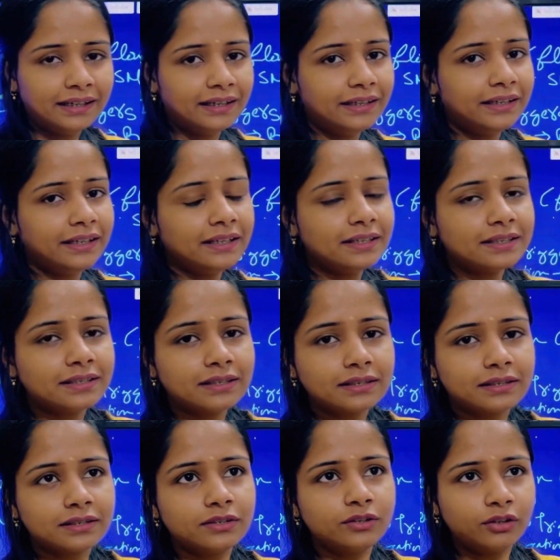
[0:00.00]
It
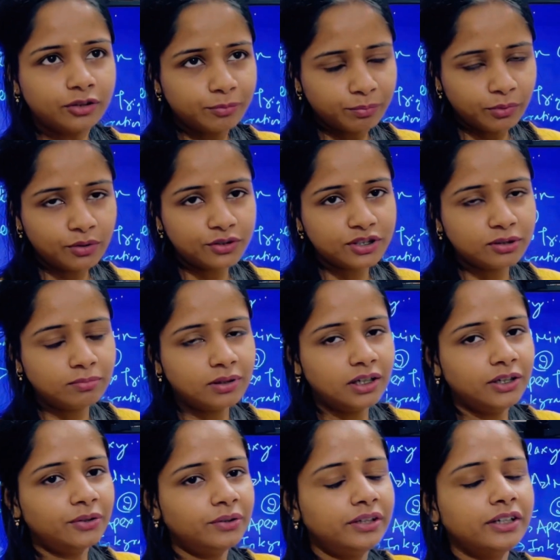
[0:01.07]
is not possible.
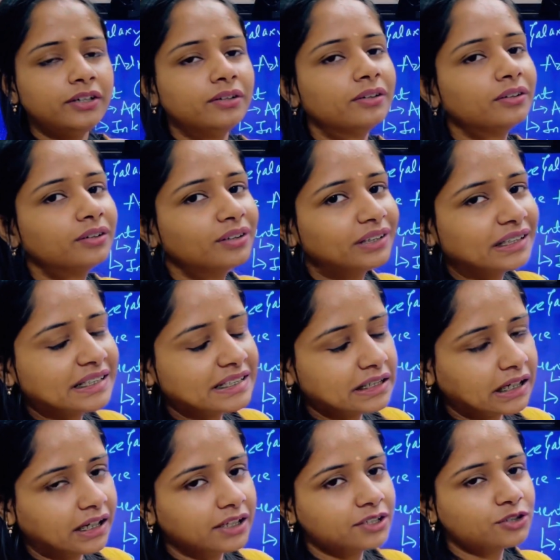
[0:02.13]
You did not got a
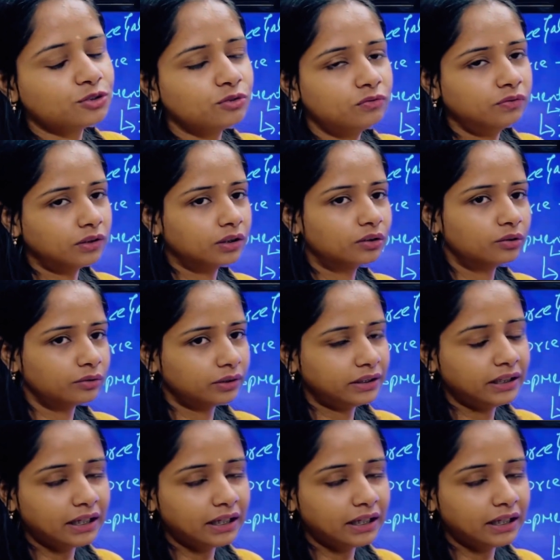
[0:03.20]
chance to work on